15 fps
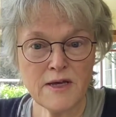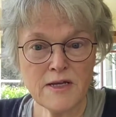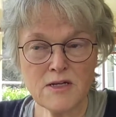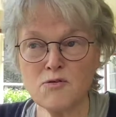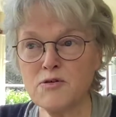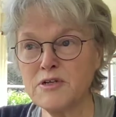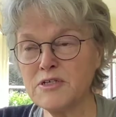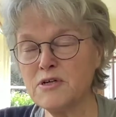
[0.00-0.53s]

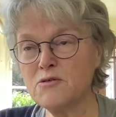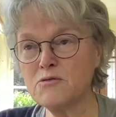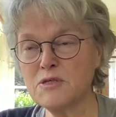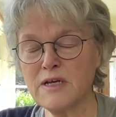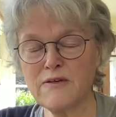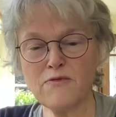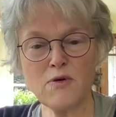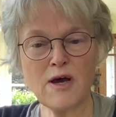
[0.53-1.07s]
Lord knows
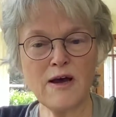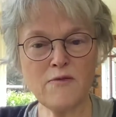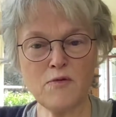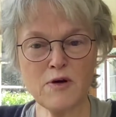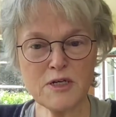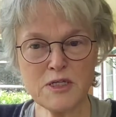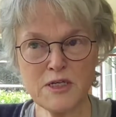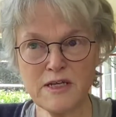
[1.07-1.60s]
I
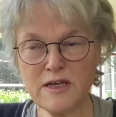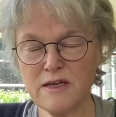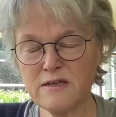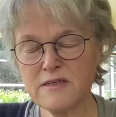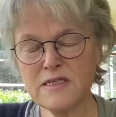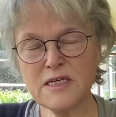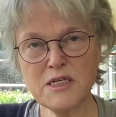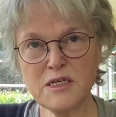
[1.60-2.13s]
watch
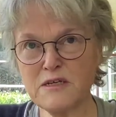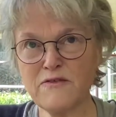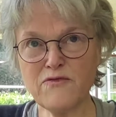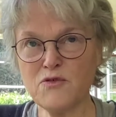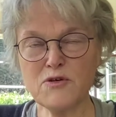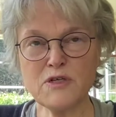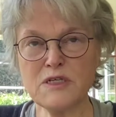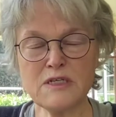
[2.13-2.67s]
such a
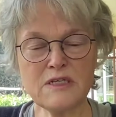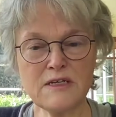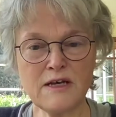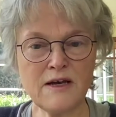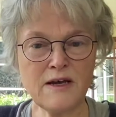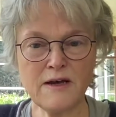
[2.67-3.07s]
diverse